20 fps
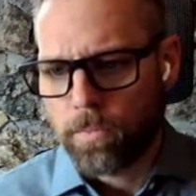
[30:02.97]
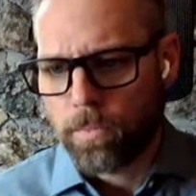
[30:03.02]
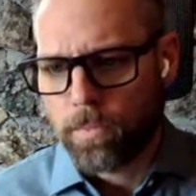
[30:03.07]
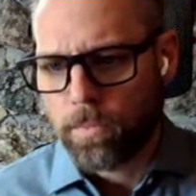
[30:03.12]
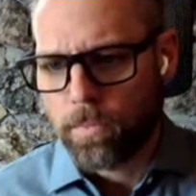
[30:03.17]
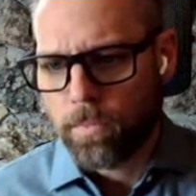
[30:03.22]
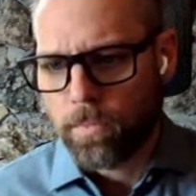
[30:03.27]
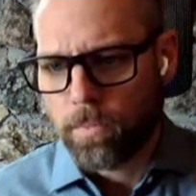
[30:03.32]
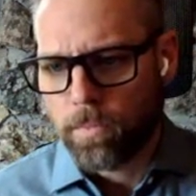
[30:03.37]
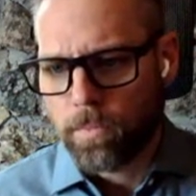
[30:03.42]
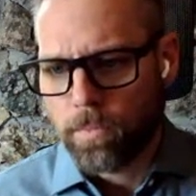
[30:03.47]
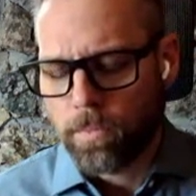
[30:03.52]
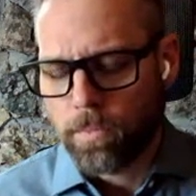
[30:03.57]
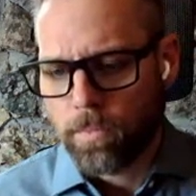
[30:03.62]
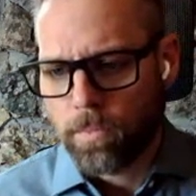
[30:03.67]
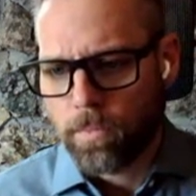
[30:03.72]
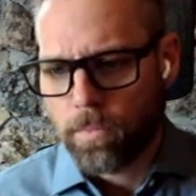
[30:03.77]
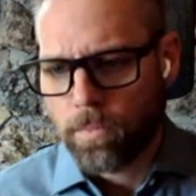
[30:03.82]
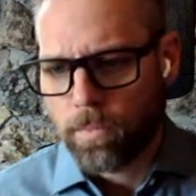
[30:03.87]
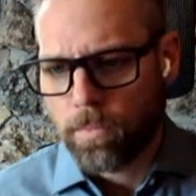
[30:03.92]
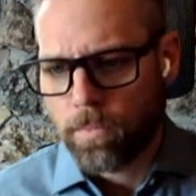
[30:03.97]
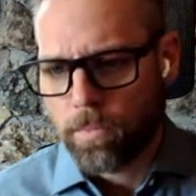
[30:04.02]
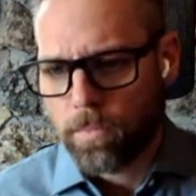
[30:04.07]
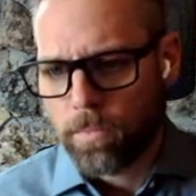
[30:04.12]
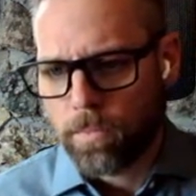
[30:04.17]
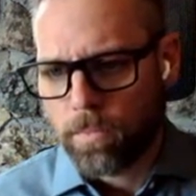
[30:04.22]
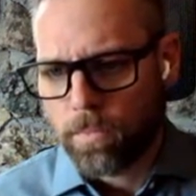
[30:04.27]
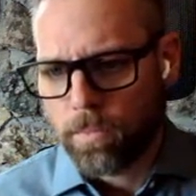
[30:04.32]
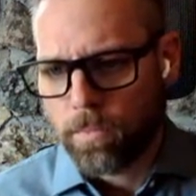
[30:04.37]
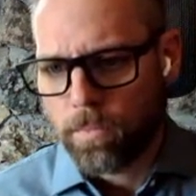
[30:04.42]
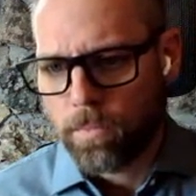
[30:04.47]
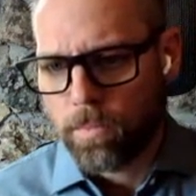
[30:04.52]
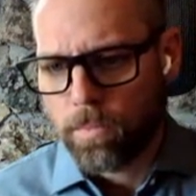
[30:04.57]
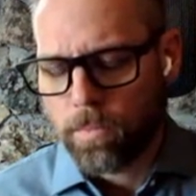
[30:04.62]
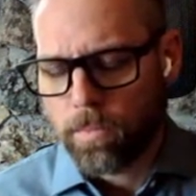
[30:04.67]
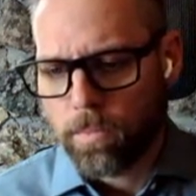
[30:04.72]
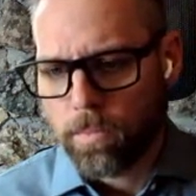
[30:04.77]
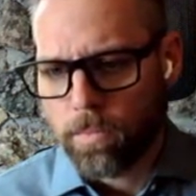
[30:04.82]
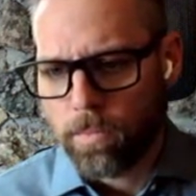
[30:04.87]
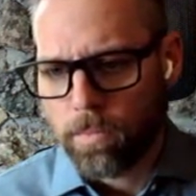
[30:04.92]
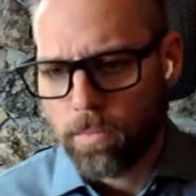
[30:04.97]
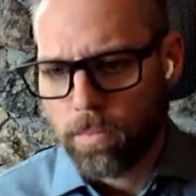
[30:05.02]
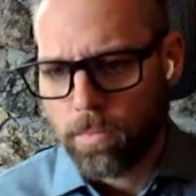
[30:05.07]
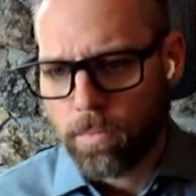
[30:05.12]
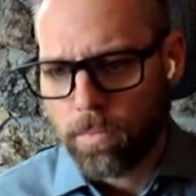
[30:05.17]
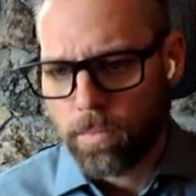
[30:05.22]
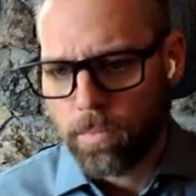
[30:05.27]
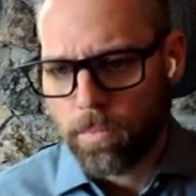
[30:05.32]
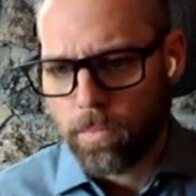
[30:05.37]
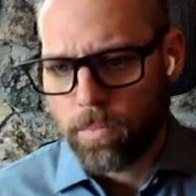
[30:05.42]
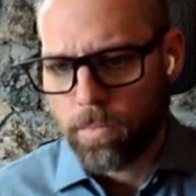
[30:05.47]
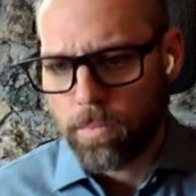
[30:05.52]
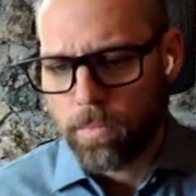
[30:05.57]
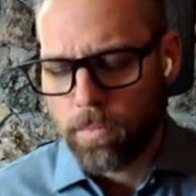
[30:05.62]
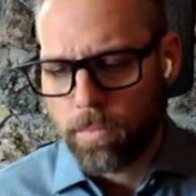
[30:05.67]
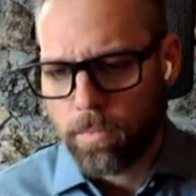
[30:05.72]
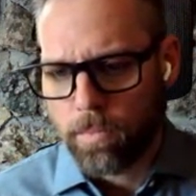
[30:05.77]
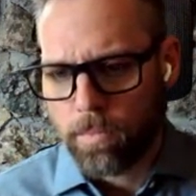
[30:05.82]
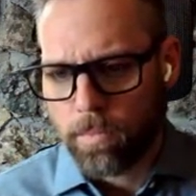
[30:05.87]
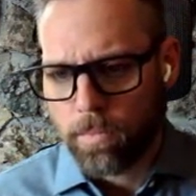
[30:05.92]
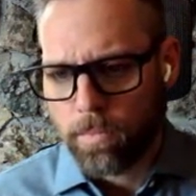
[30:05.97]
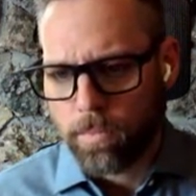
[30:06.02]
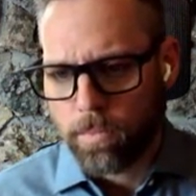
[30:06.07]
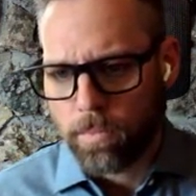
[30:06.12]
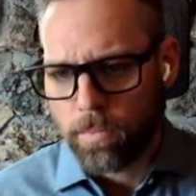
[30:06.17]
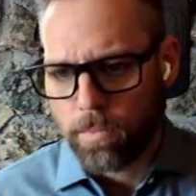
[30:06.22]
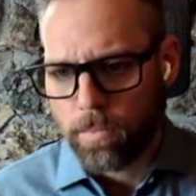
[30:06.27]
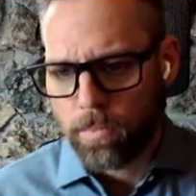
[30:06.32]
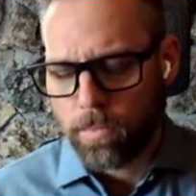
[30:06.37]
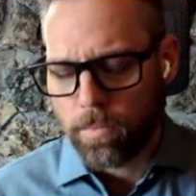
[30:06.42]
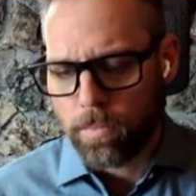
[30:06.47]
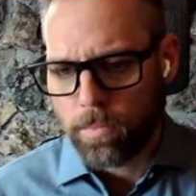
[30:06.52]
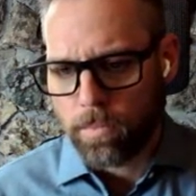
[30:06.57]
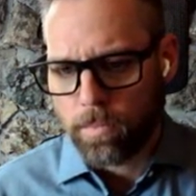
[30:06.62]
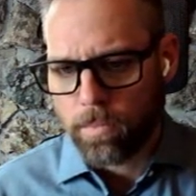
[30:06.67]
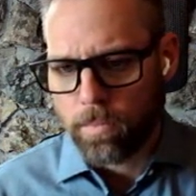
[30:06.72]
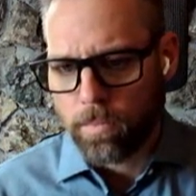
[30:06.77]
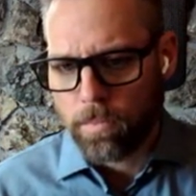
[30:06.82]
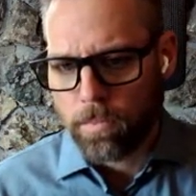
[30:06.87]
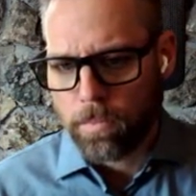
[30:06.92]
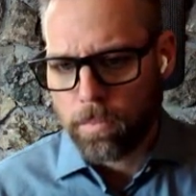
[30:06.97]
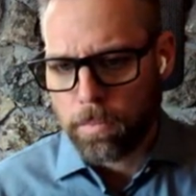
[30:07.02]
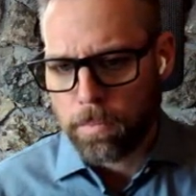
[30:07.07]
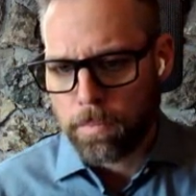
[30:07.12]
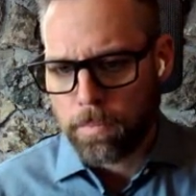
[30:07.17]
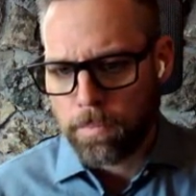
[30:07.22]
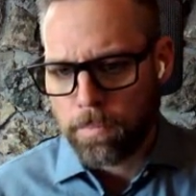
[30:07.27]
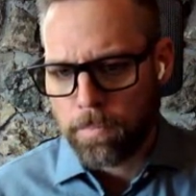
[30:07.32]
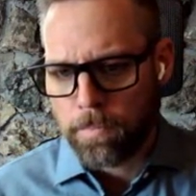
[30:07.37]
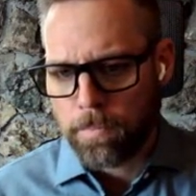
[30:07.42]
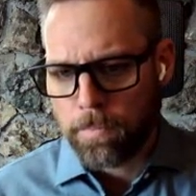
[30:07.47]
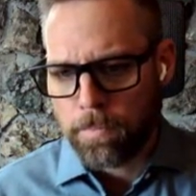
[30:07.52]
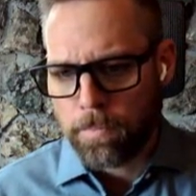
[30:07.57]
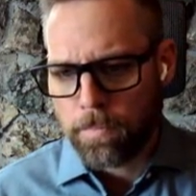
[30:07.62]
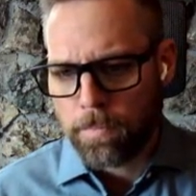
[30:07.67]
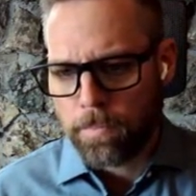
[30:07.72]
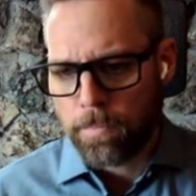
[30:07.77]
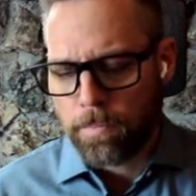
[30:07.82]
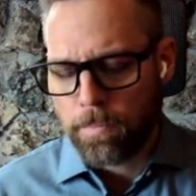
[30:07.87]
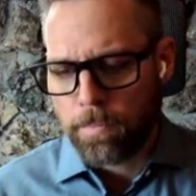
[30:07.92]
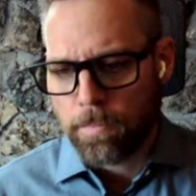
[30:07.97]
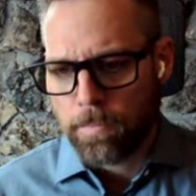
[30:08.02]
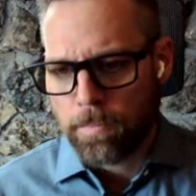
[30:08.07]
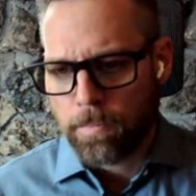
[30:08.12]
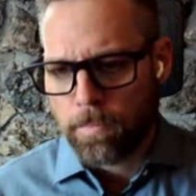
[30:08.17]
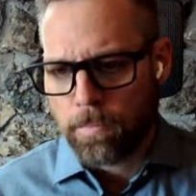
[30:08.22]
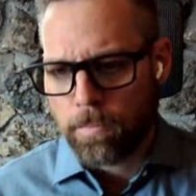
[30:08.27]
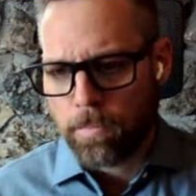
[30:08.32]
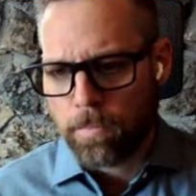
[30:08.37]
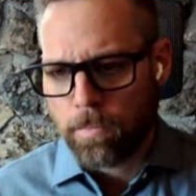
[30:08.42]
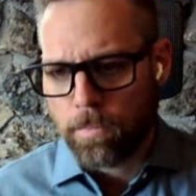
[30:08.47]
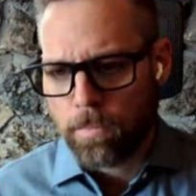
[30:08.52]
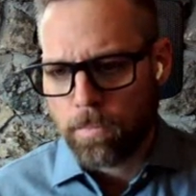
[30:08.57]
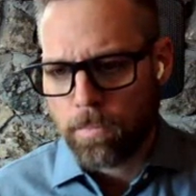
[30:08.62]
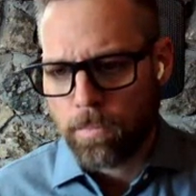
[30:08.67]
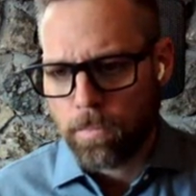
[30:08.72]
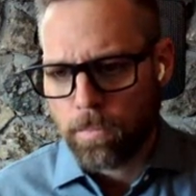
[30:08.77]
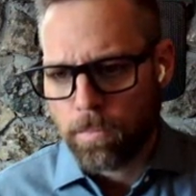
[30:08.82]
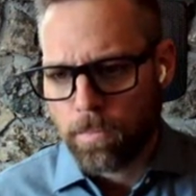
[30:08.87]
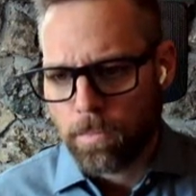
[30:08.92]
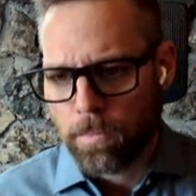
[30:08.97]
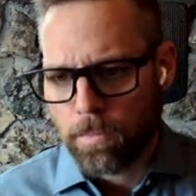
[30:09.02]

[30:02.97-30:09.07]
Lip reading: [no speech]